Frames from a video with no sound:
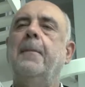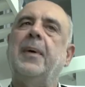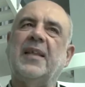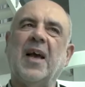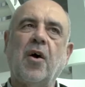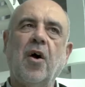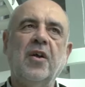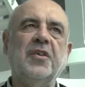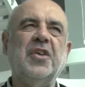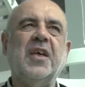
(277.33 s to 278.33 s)
But
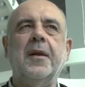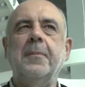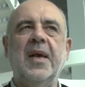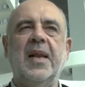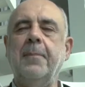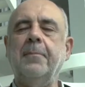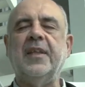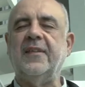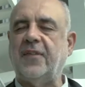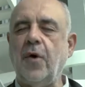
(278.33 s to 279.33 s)
ecology can be
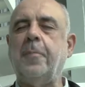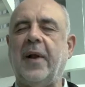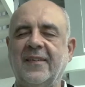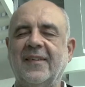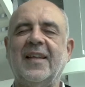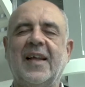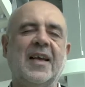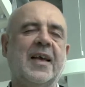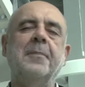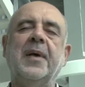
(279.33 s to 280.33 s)
is so present that it
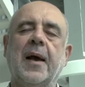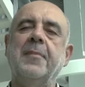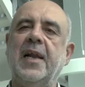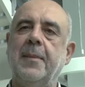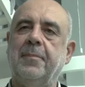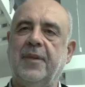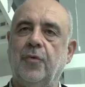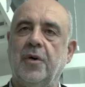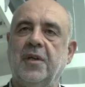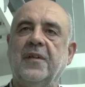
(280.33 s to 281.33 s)
can become an empty
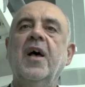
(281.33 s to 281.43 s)
word.